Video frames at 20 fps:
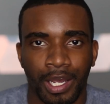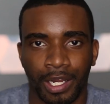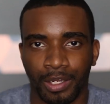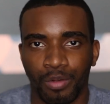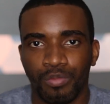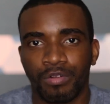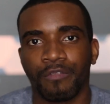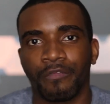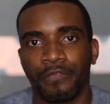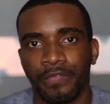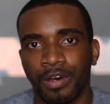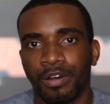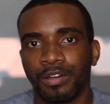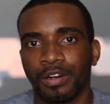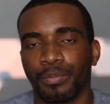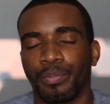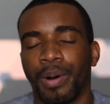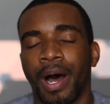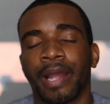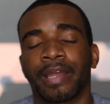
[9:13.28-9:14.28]
and you can feel
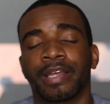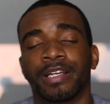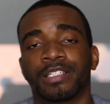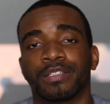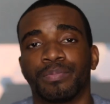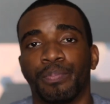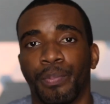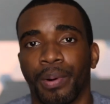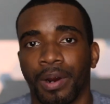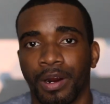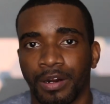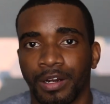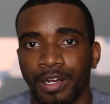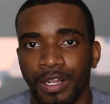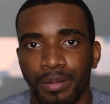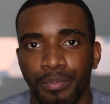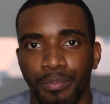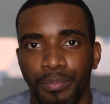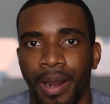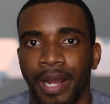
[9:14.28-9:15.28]
your pockets
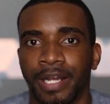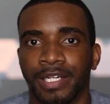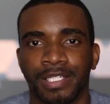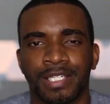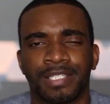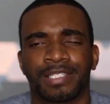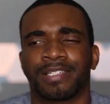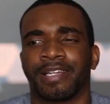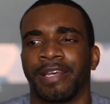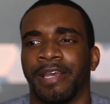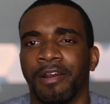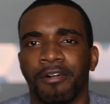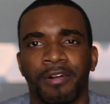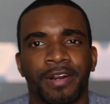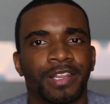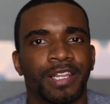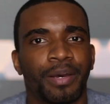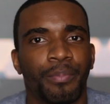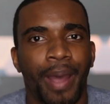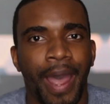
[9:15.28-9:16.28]
burning by just
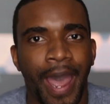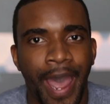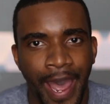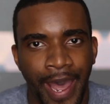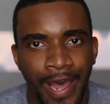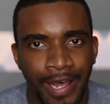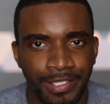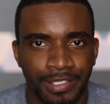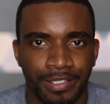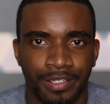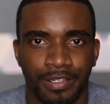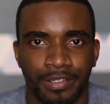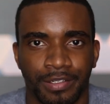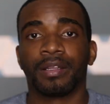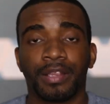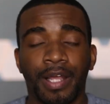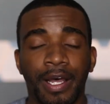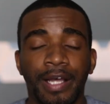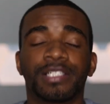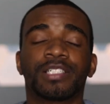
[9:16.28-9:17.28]
hearing them ask,
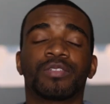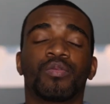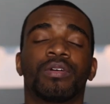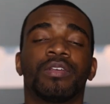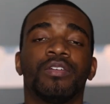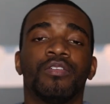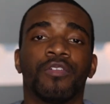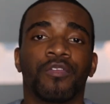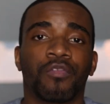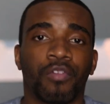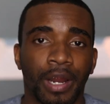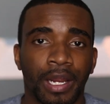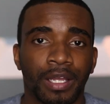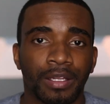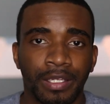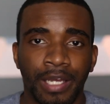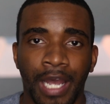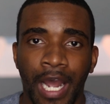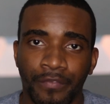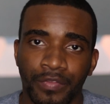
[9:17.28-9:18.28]
that's when you
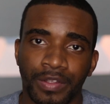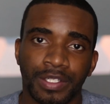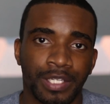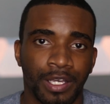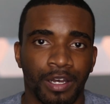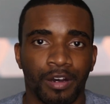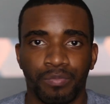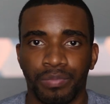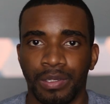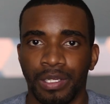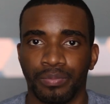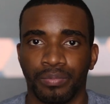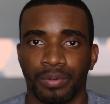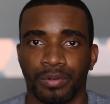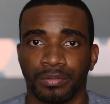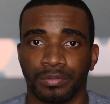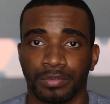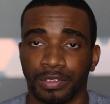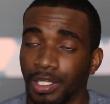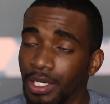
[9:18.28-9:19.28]
frankly have to tell
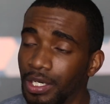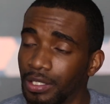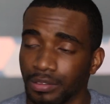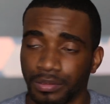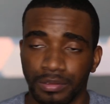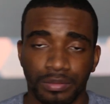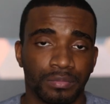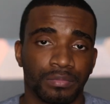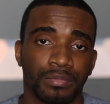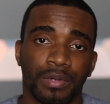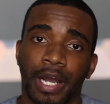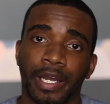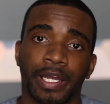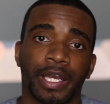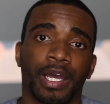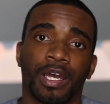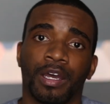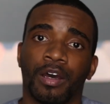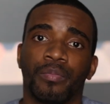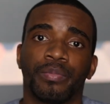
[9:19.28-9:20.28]
people, look, I
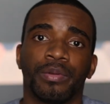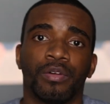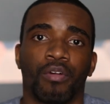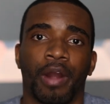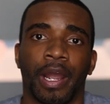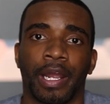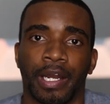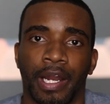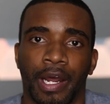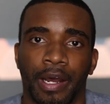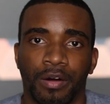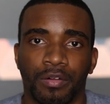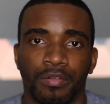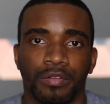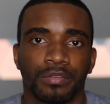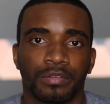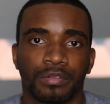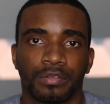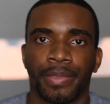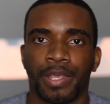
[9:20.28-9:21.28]
can't help you right now.
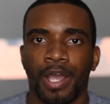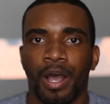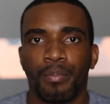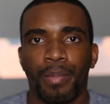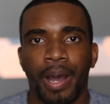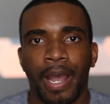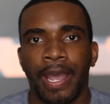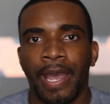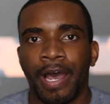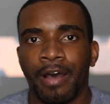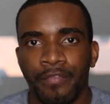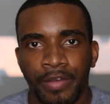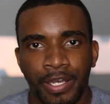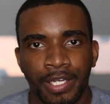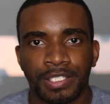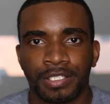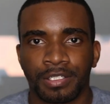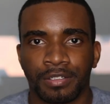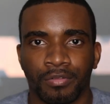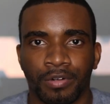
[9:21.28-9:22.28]
Y'all might have
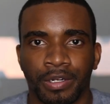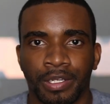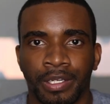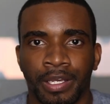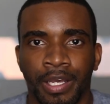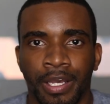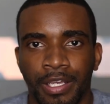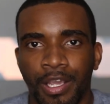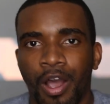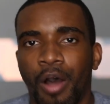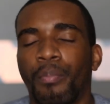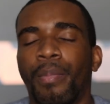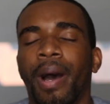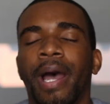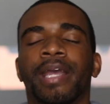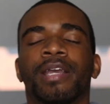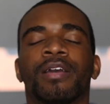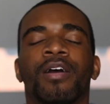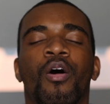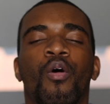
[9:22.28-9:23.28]
history. Y'all
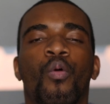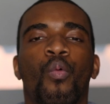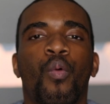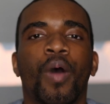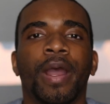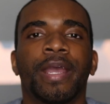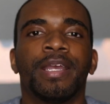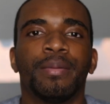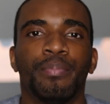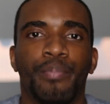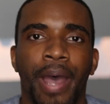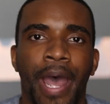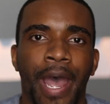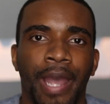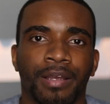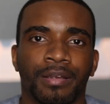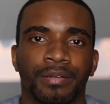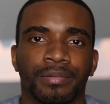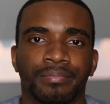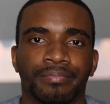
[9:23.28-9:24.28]
might go way
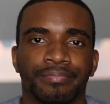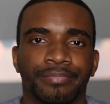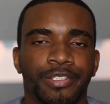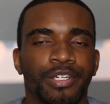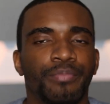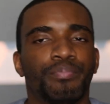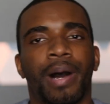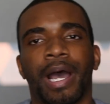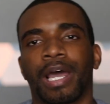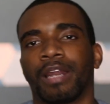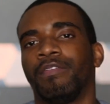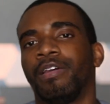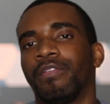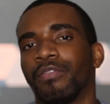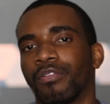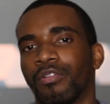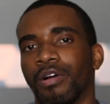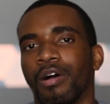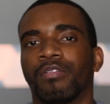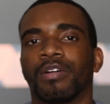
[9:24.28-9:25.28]
back. You might have
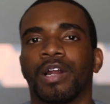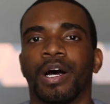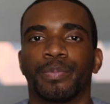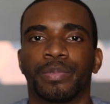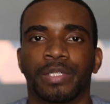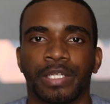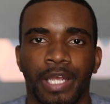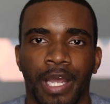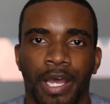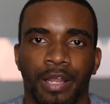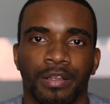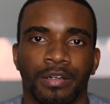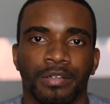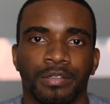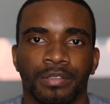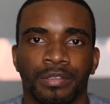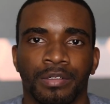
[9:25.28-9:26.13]
even grown up together.